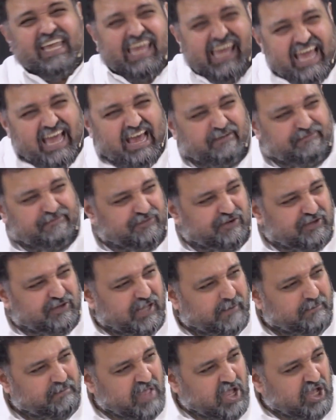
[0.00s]
for them?
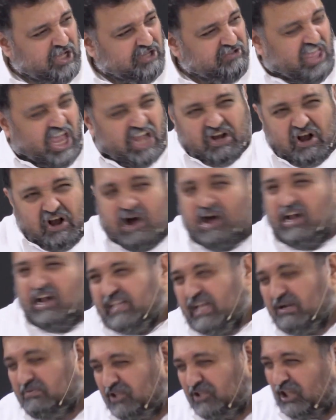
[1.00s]
They call
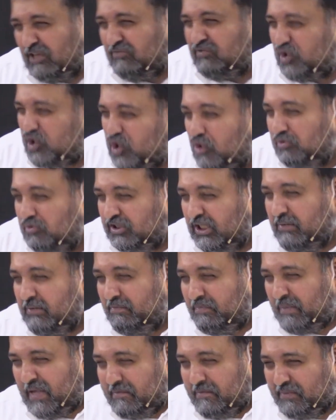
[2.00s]
themselves chosen
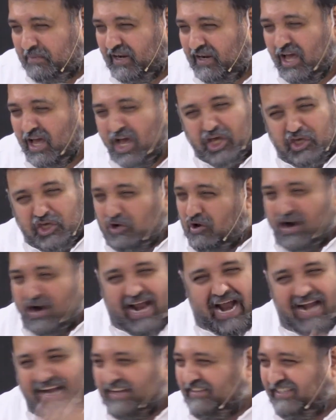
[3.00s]
people. You don't
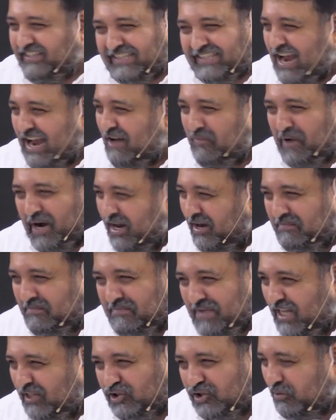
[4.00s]
understand what it
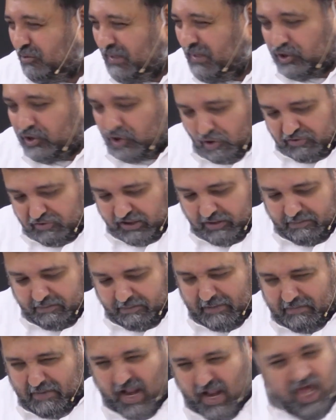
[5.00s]
means to be chosen people.
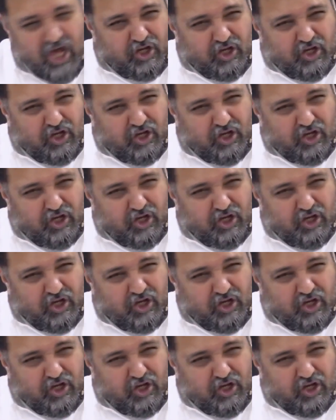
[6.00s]
You don't